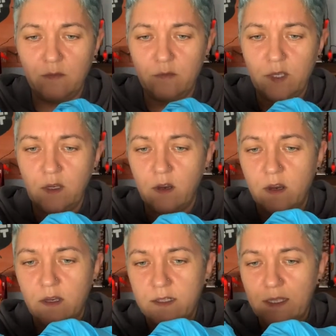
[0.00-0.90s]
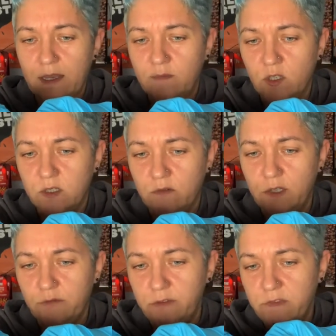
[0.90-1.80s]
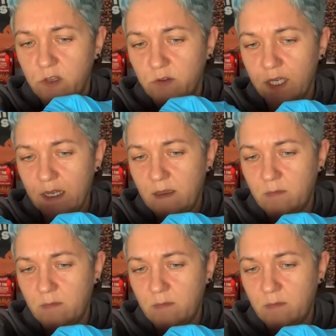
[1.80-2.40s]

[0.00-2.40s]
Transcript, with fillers: because I'm not only reviewing them,